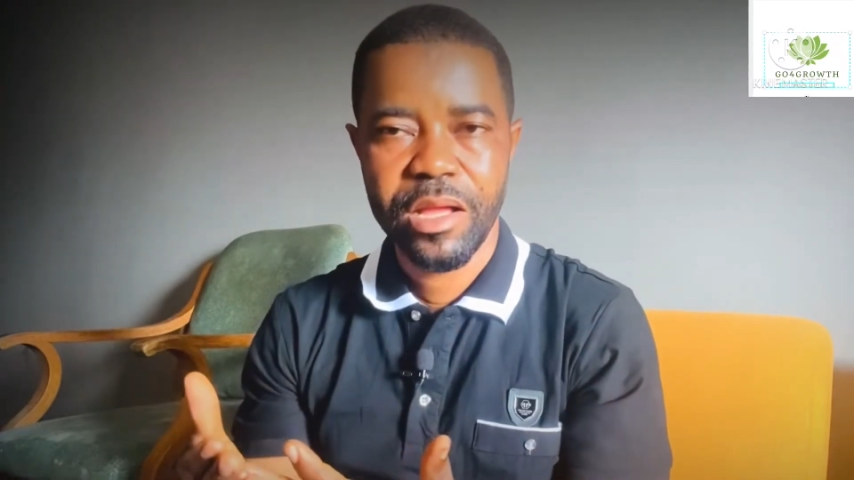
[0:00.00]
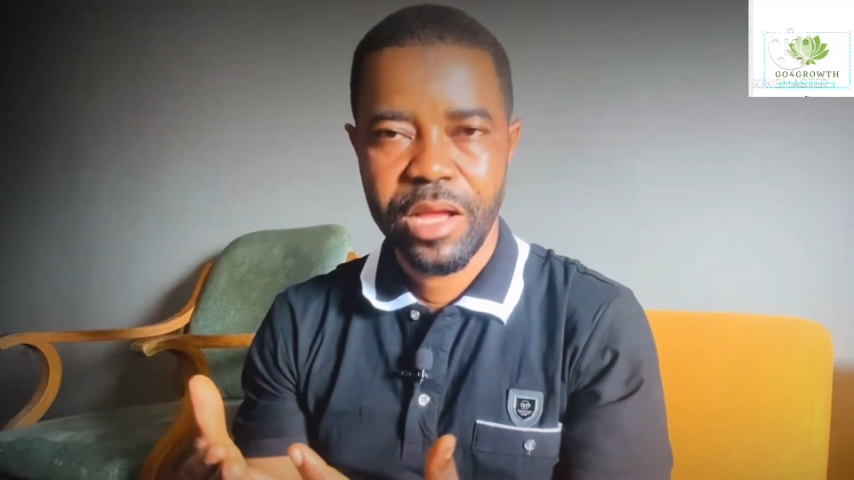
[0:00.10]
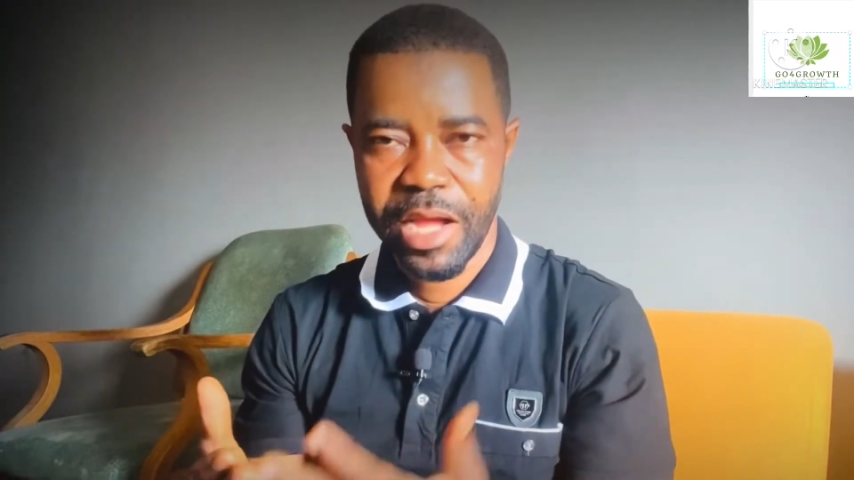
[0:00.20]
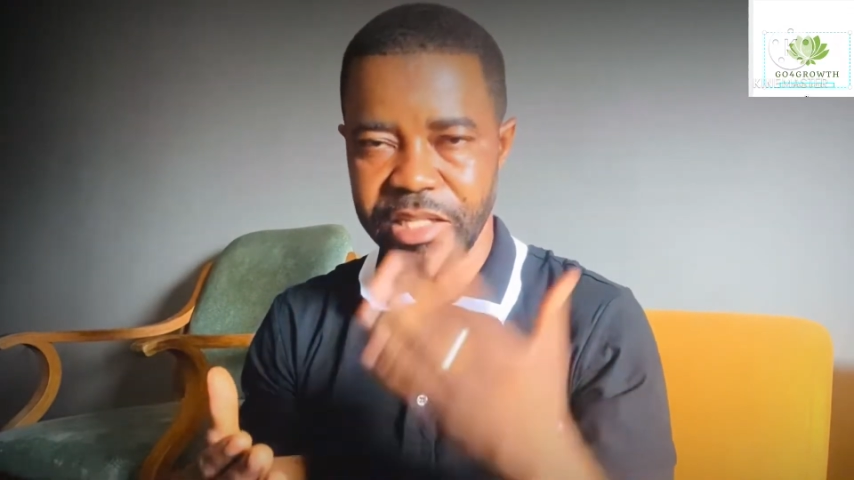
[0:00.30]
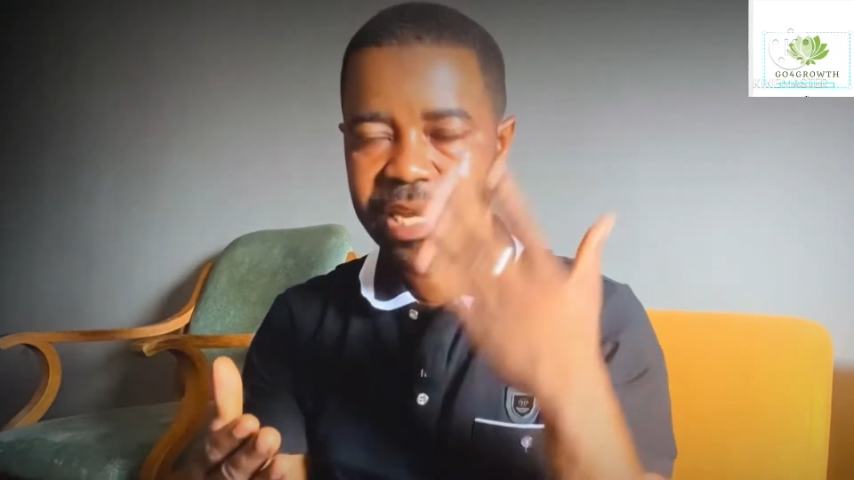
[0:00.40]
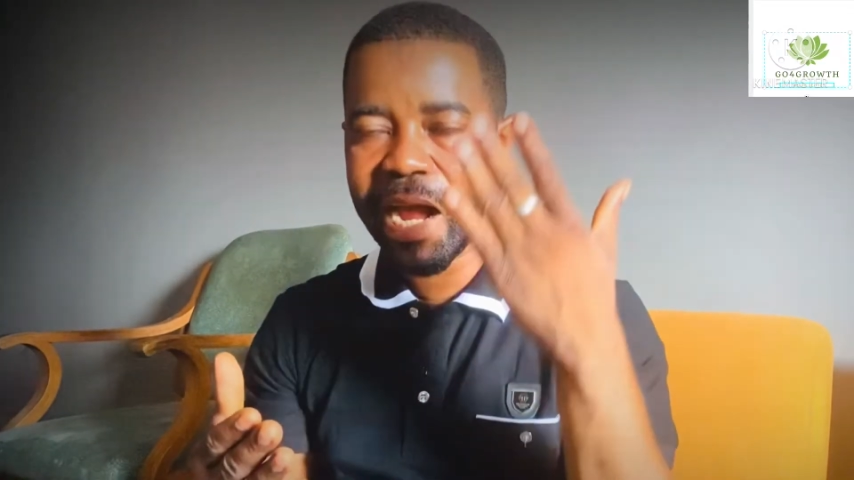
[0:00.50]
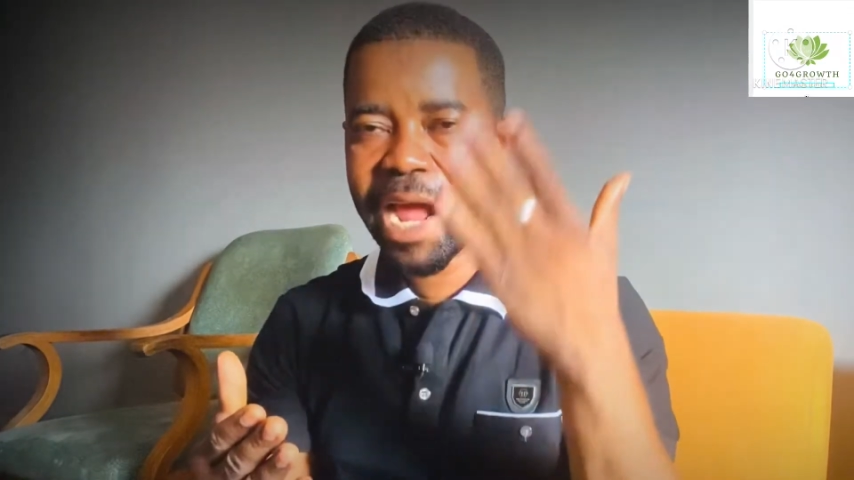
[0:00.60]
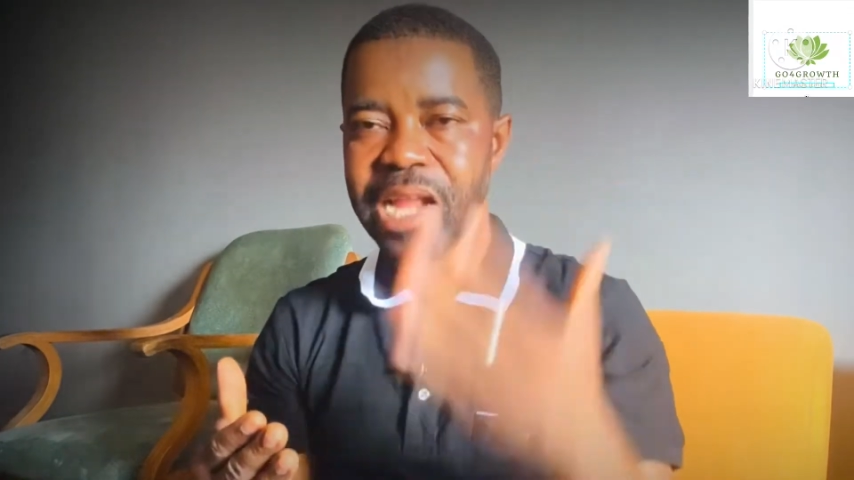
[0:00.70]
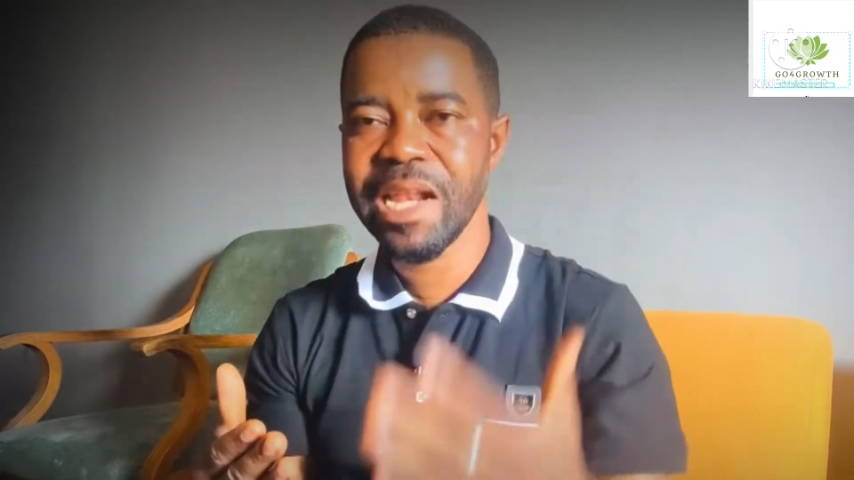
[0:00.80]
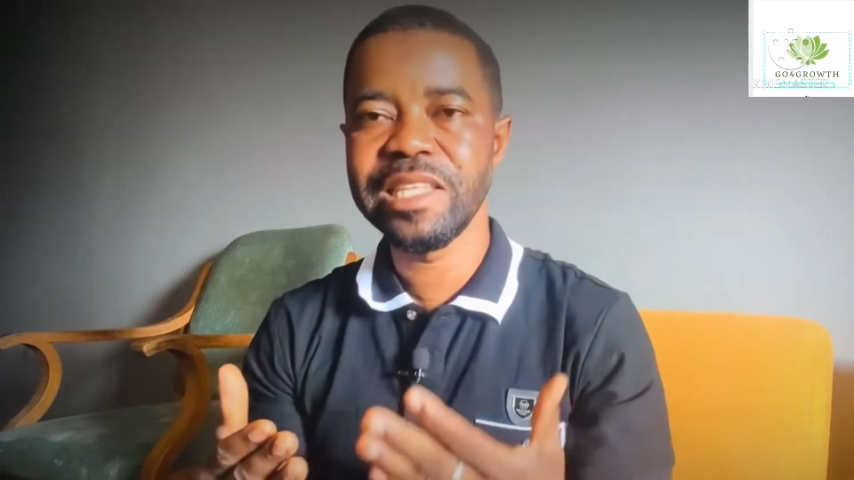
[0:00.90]
I think I
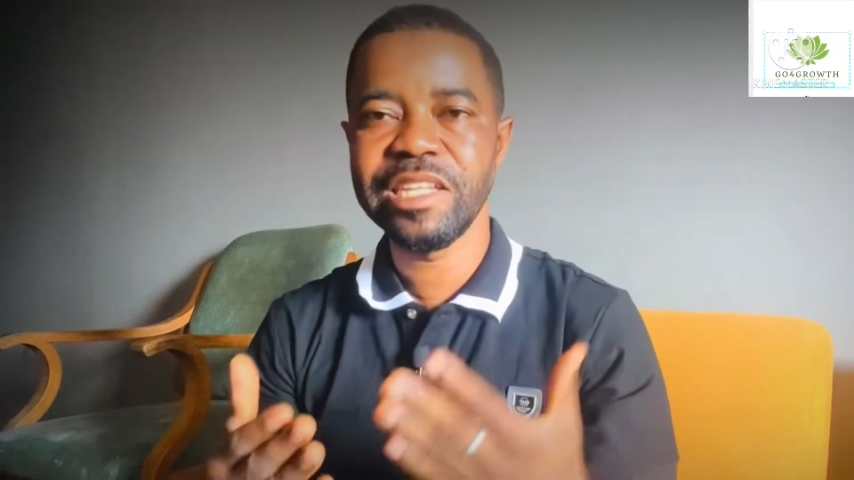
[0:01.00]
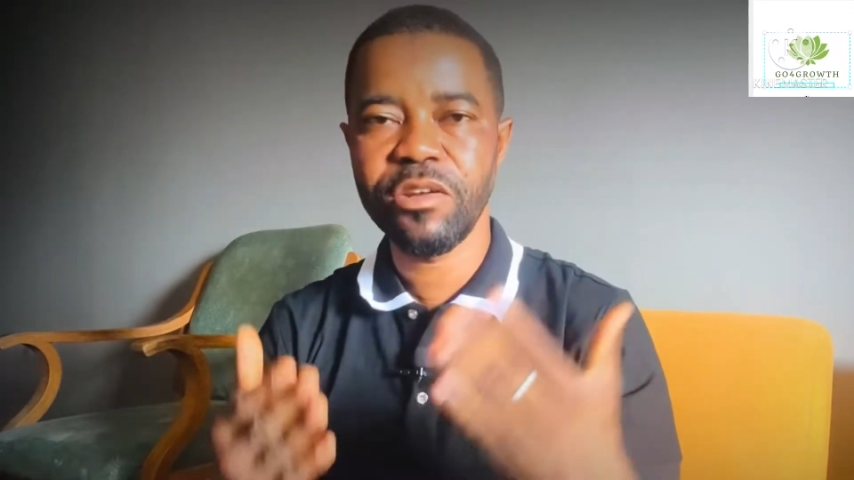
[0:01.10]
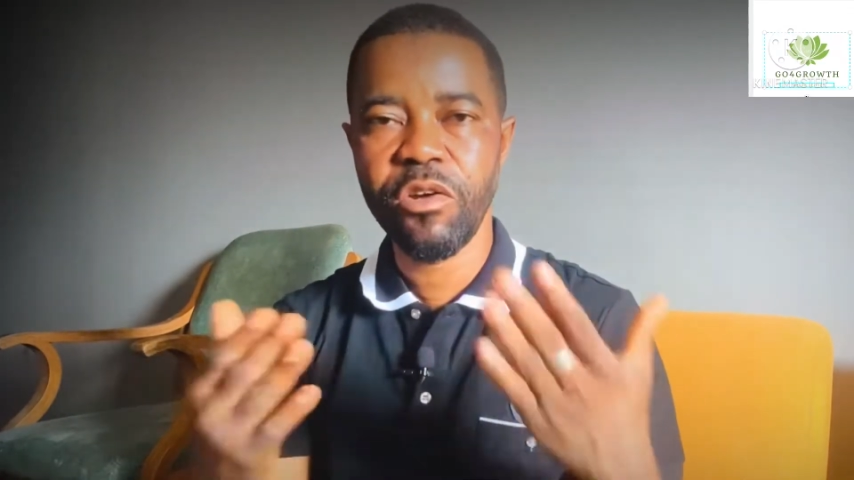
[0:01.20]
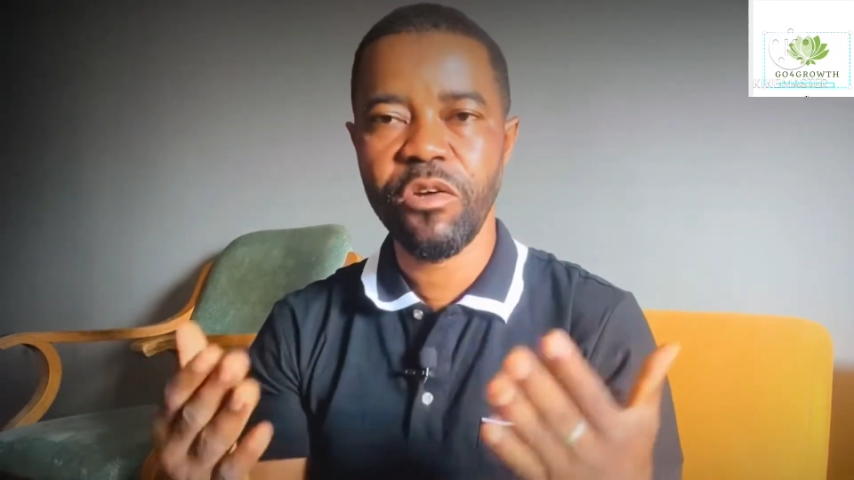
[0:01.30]
highlighted all